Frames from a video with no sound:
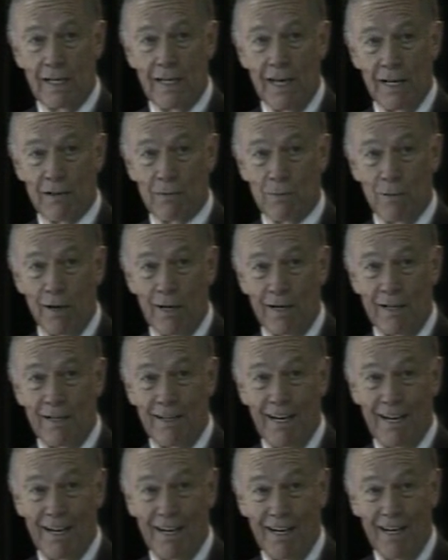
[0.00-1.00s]
guess what?
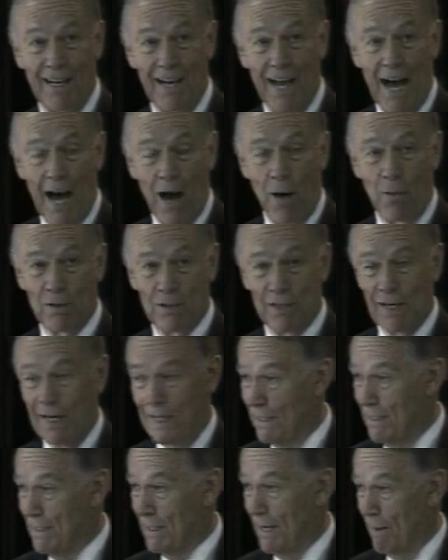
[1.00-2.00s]
I was
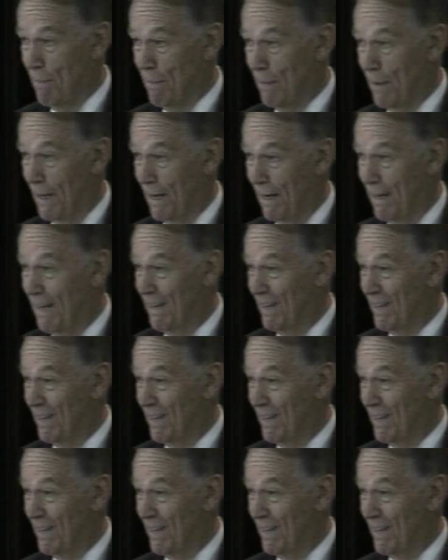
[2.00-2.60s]
thinking the same thing.